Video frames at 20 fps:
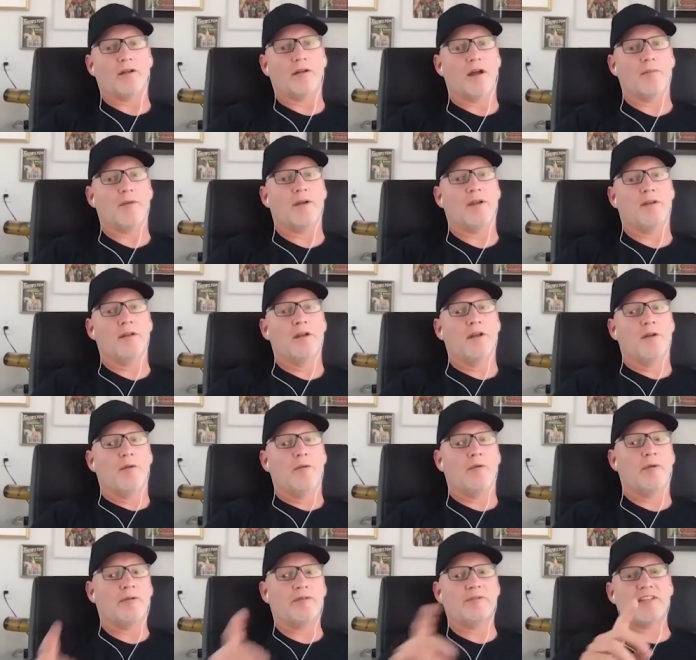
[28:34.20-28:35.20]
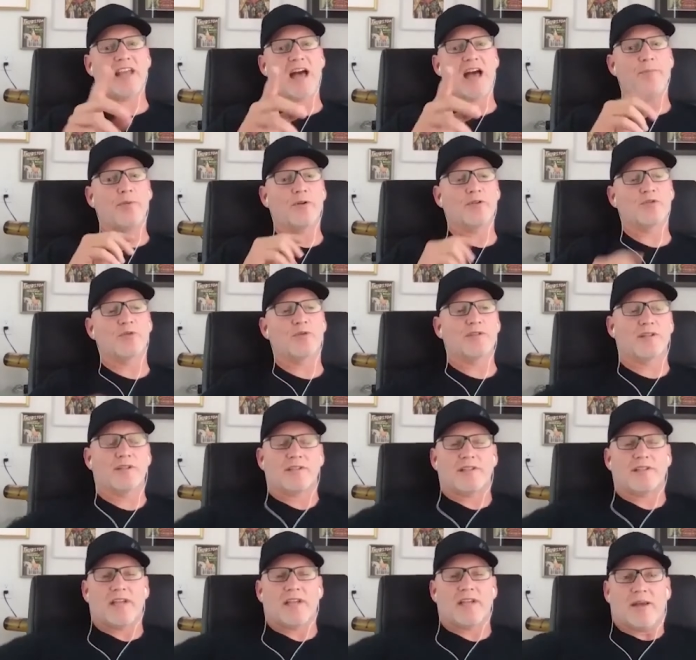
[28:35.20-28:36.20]
I mean, Zappos was the
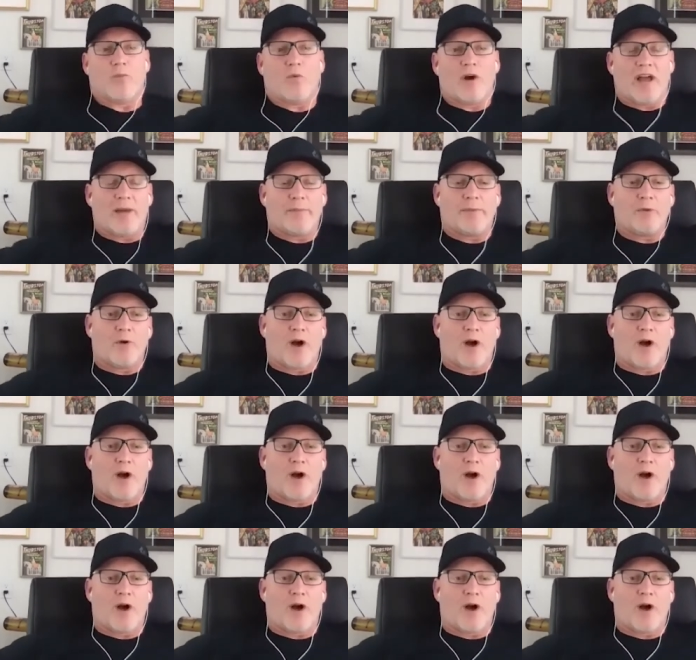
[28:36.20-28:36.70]
same way.